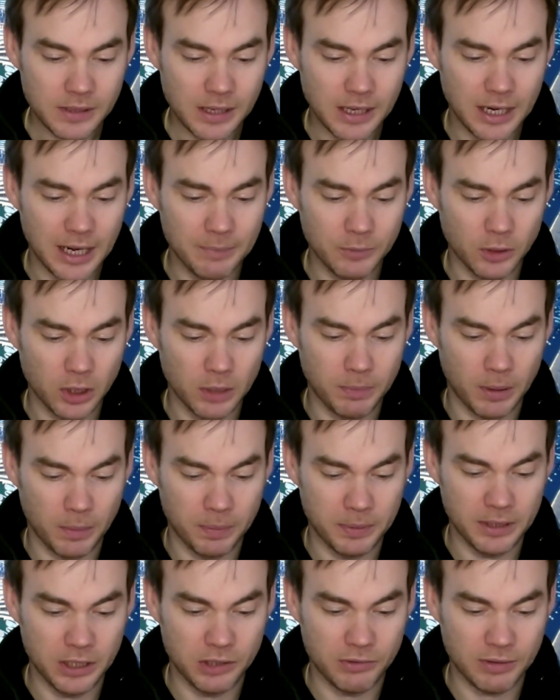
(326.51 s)
and I'm going to
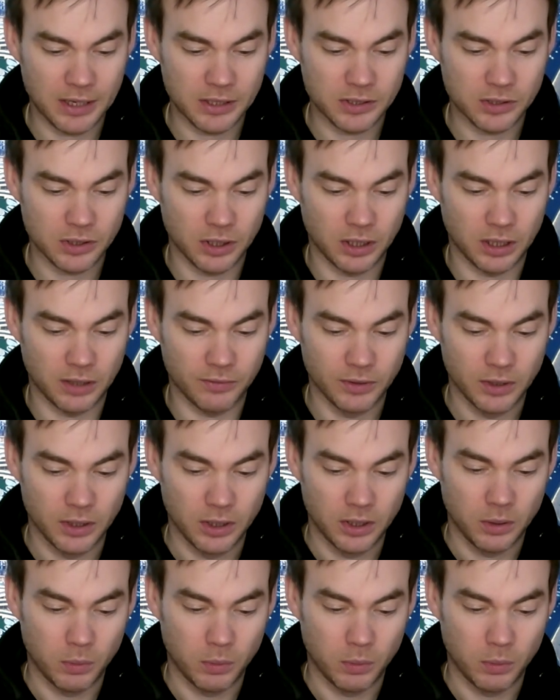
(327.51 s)
pop in the address of